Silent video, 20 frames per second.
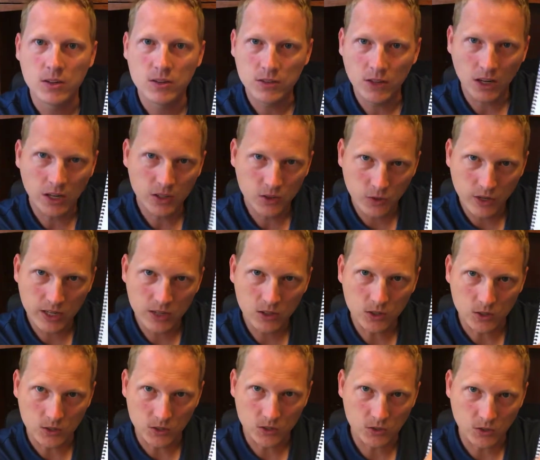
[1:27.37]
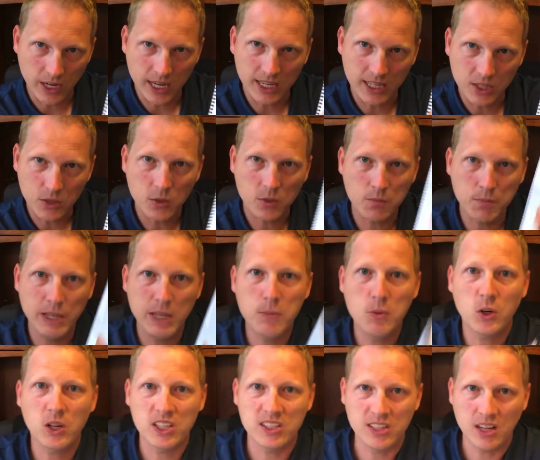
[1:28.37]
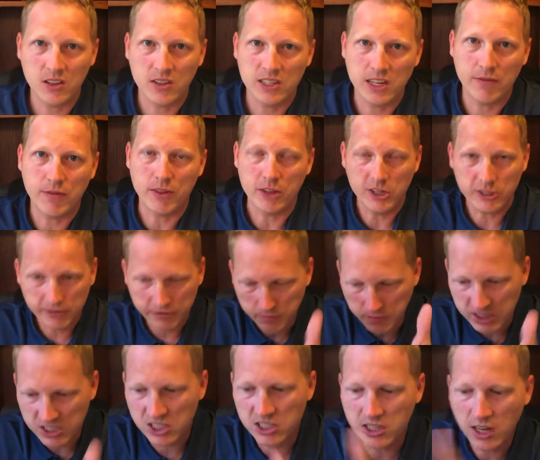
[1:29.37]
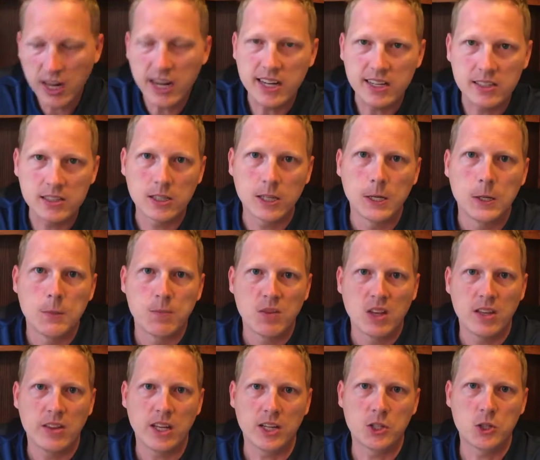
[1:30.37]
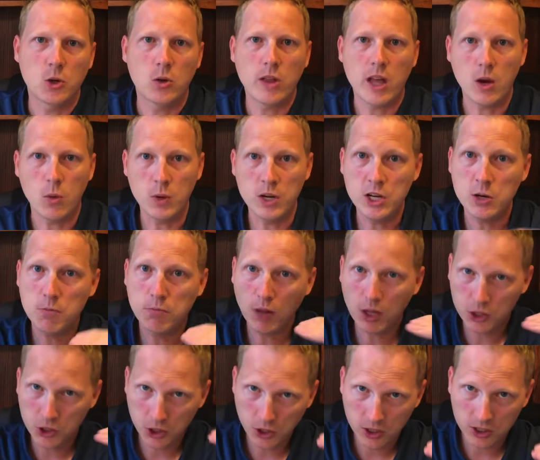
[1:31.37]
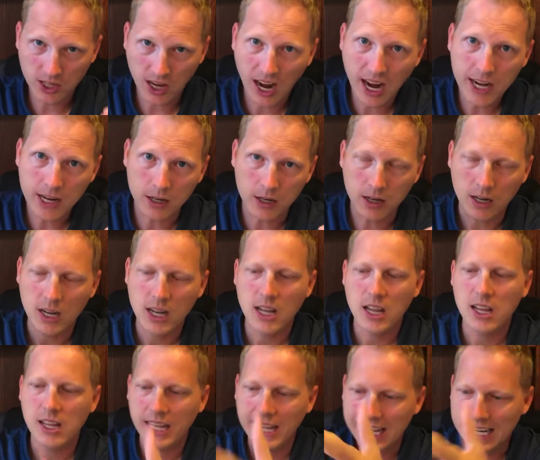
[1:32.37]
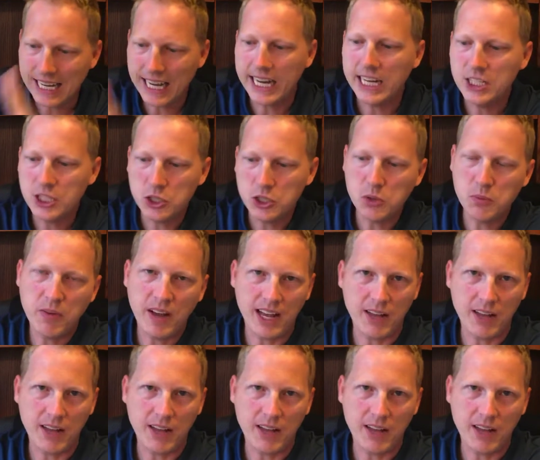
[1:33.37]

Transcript: Dark wrinkles, right? People can tell the difference. There's been studies that show that when your blood sugar is higher, it ages you.